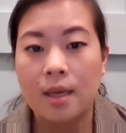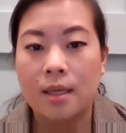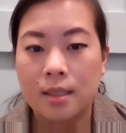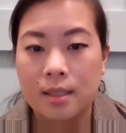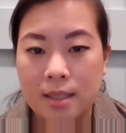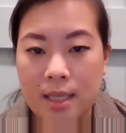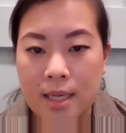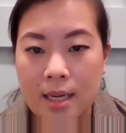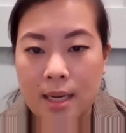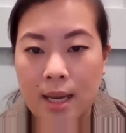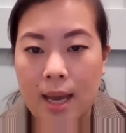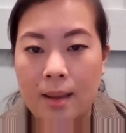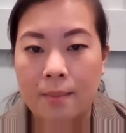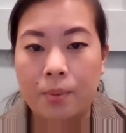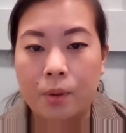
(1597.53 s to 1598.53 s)
C,
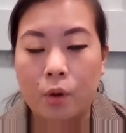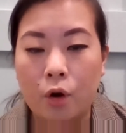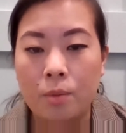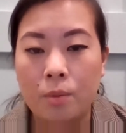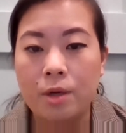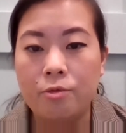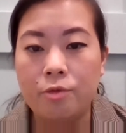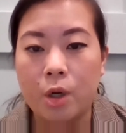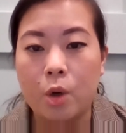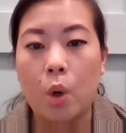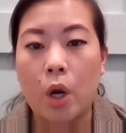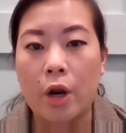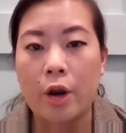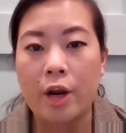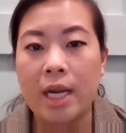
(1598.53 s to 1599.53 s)
employment
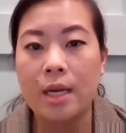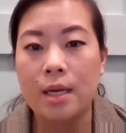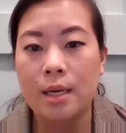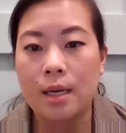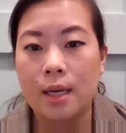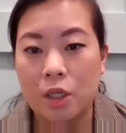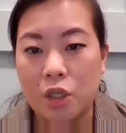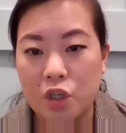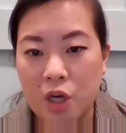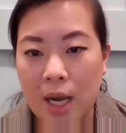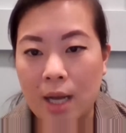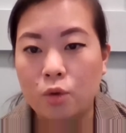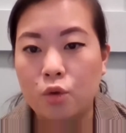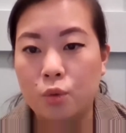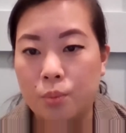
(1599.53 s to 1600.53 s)
requiring a
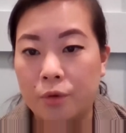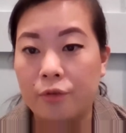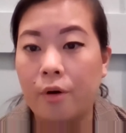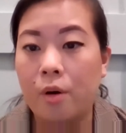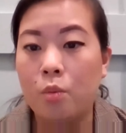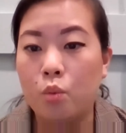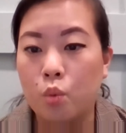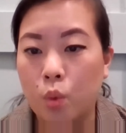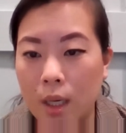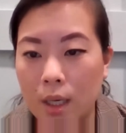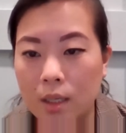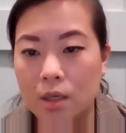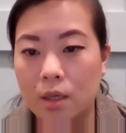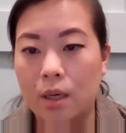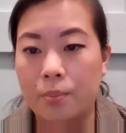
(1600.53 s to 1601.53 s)
child to perform
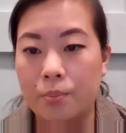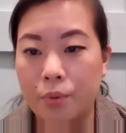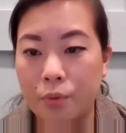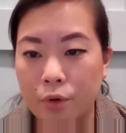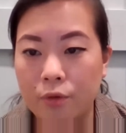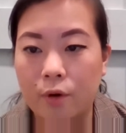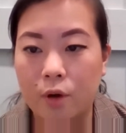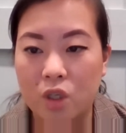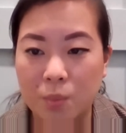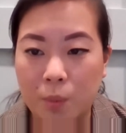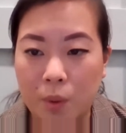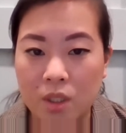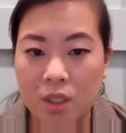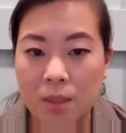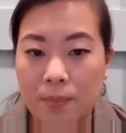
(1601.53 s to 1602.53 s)
work approved or
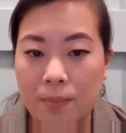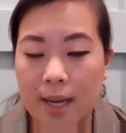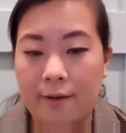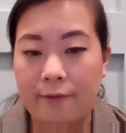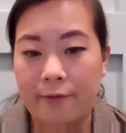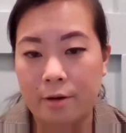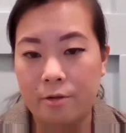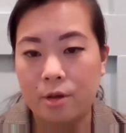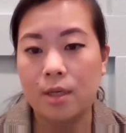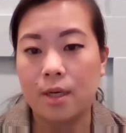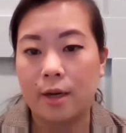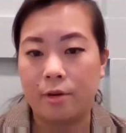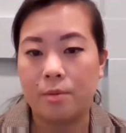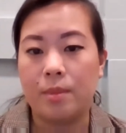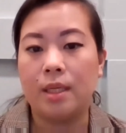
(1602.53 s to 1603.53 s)
sponsored by the federal
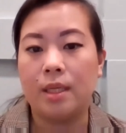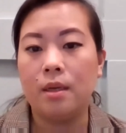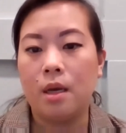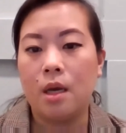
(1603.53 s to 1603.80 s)
government